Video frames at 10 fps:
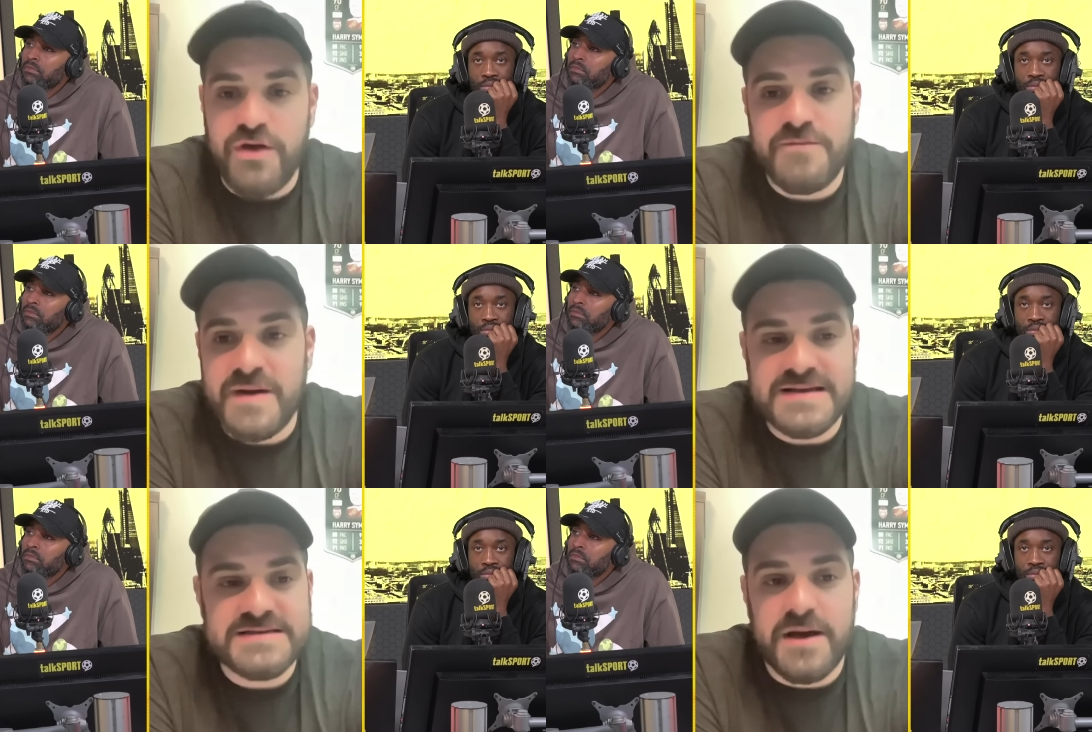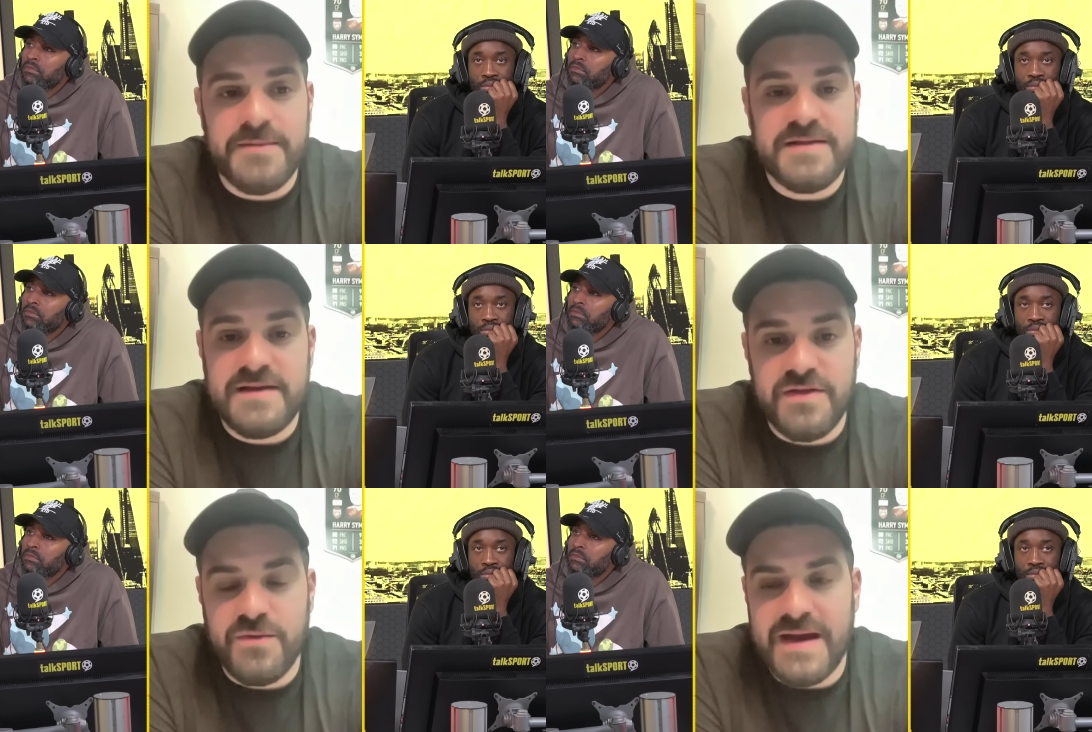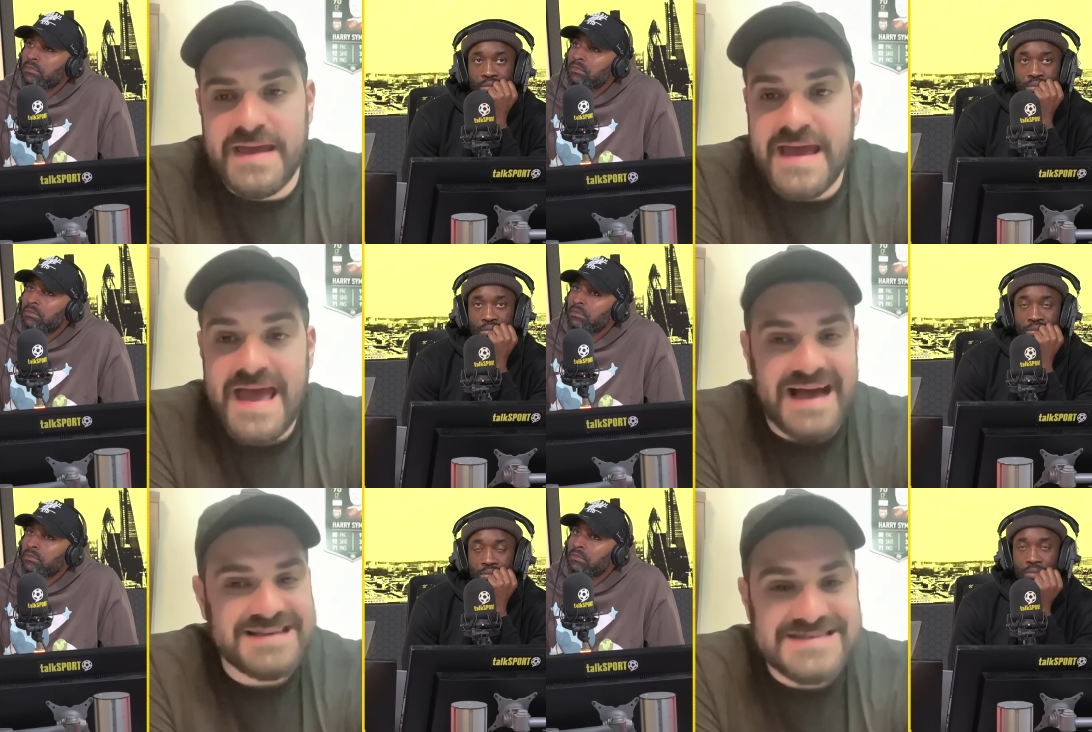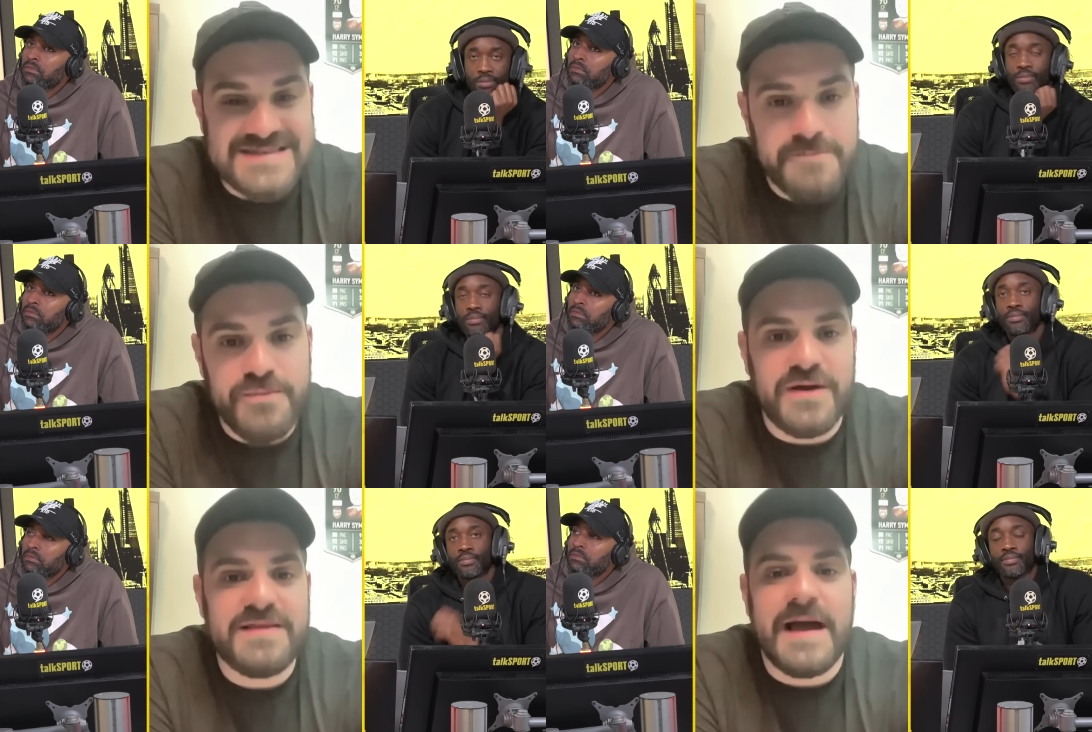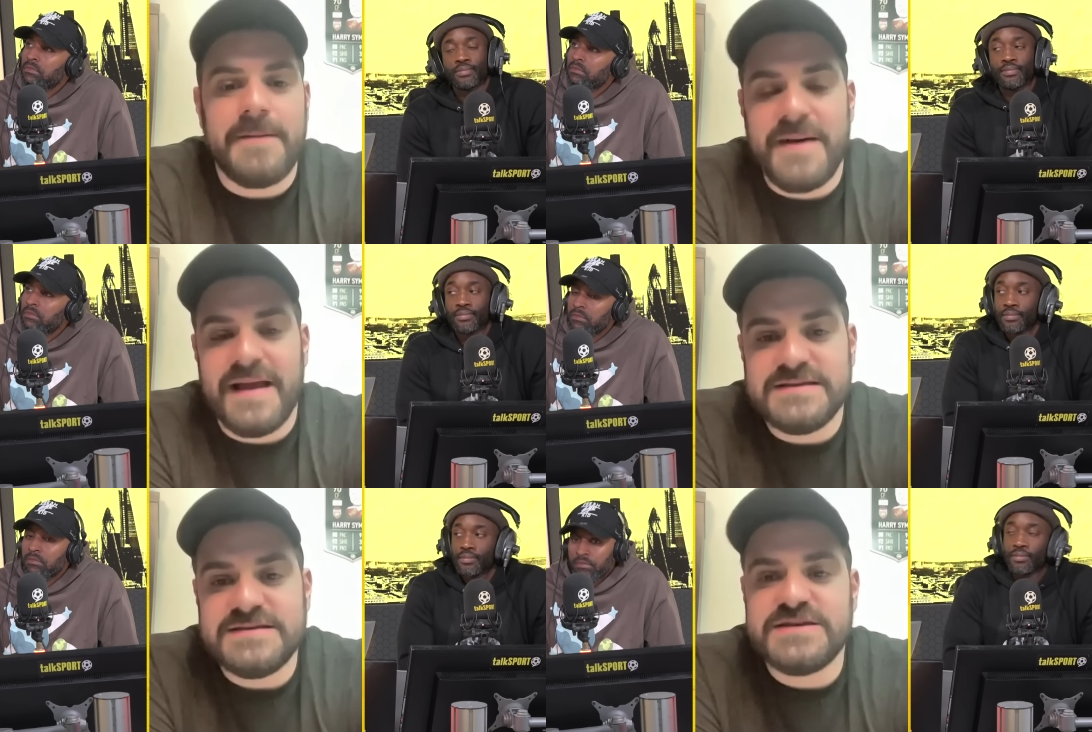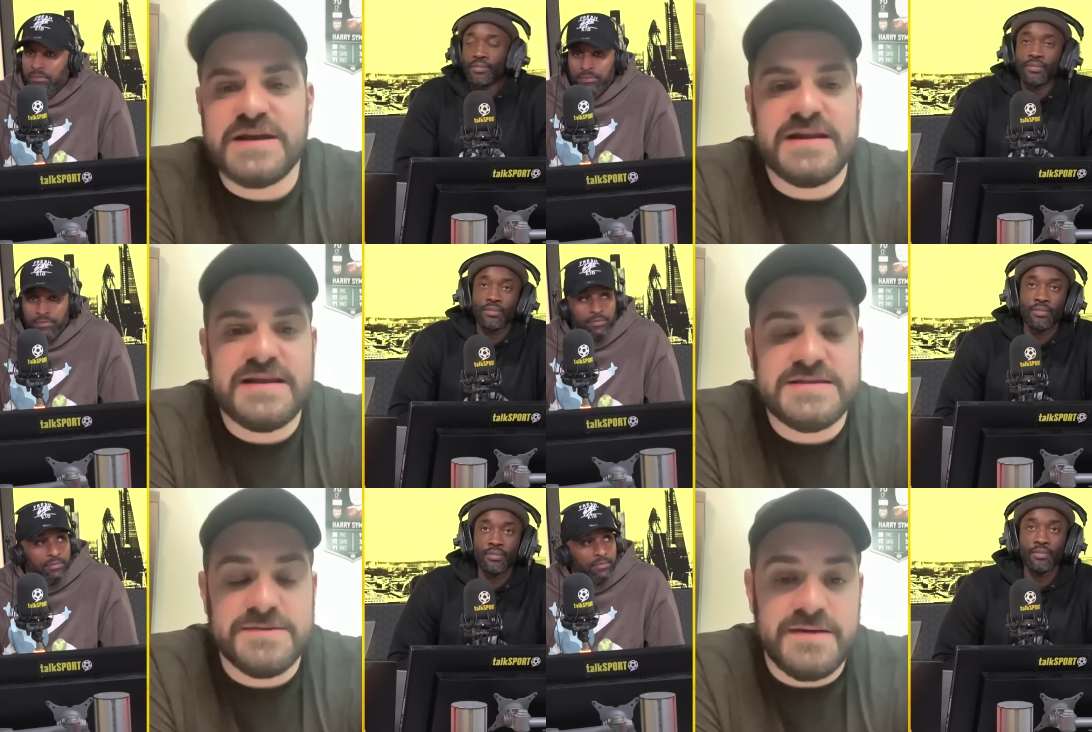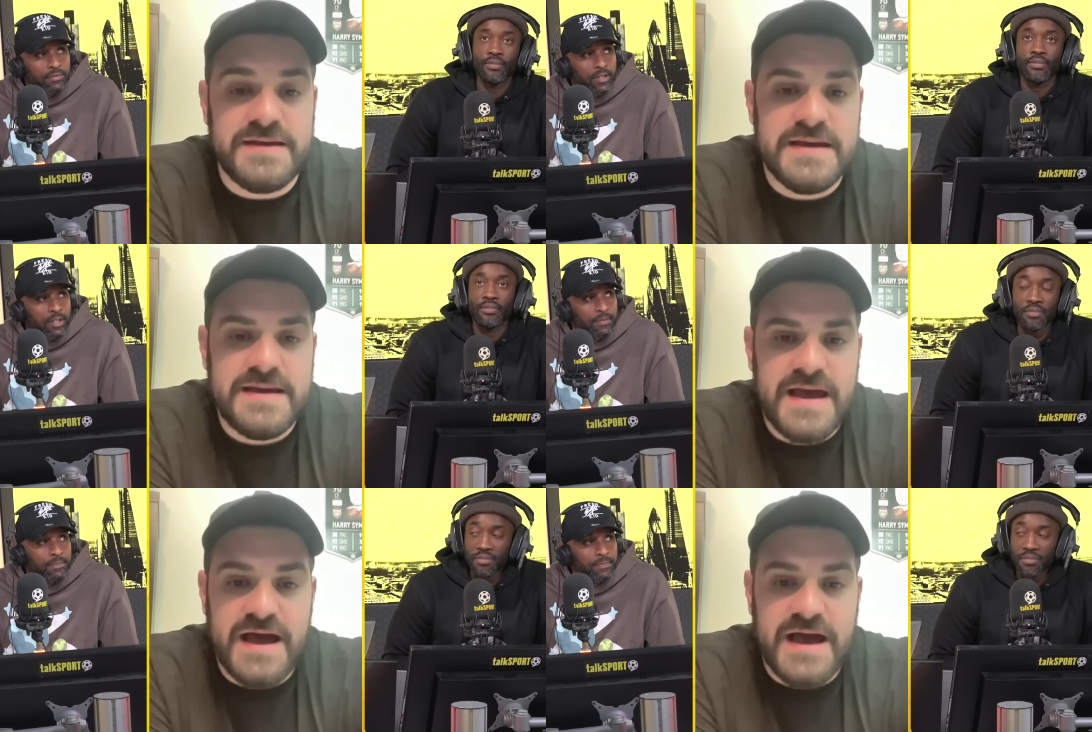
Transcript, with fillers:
Speaker 1: a lot of money's come in the other way. At mm. some point, that balance is going to need to be yeah.